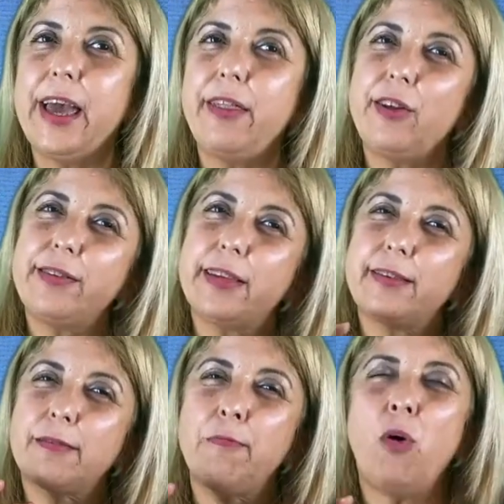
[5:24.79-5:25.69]
There is a
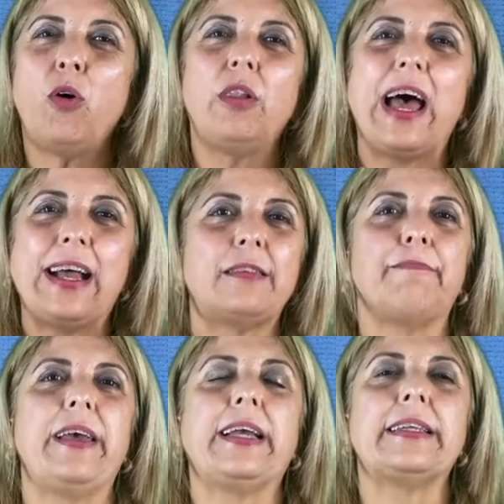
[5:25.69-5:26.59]
small
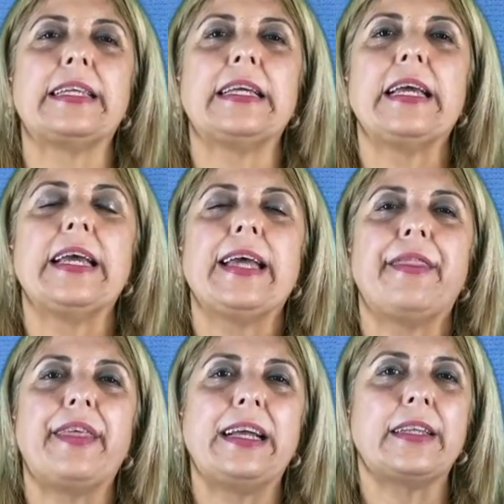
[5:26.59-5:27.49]
aspect
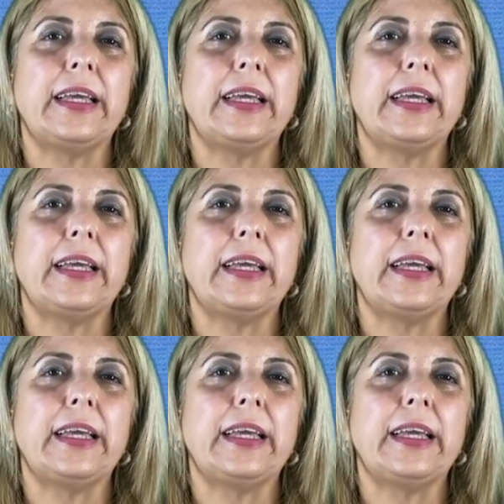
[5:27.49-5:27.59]
that